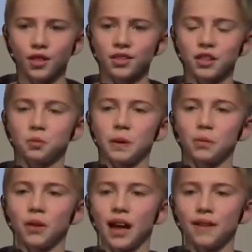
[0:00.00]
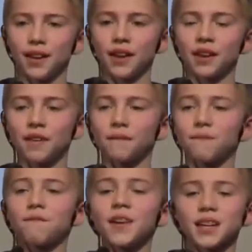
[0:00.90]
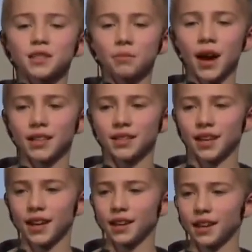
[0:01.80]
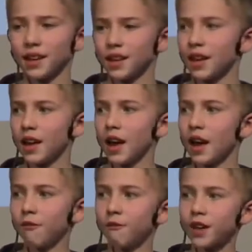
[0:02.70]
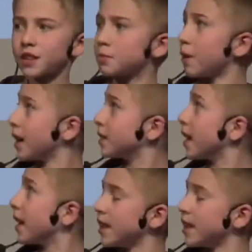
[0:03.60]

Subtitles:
These people have a fixed mindset. A fixed mindset